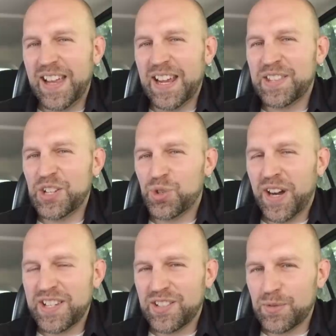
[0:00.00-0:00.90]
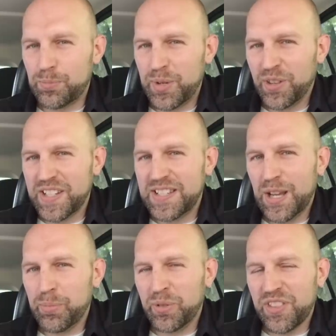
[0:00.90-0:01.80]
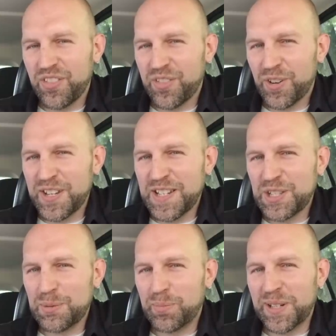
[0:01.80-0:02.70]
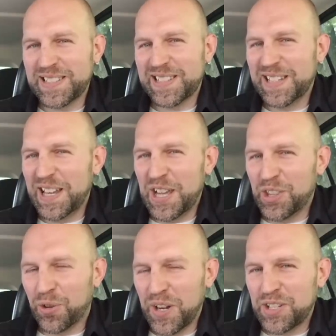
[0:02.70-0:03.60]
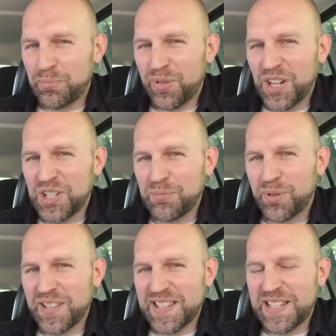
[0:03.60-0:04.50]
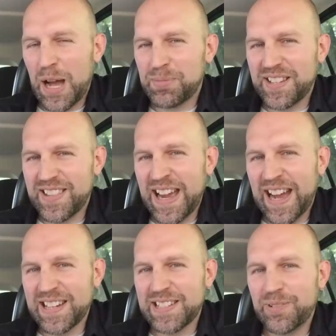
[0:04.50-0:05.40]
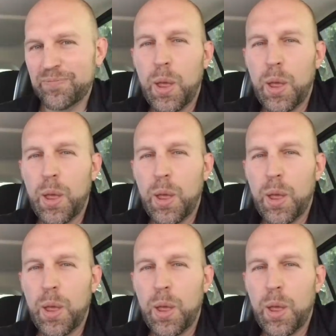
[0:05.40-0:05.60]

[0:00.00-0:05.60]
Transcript: And they tried to build the temple in the 30s, but the Great Depression put a stop to that.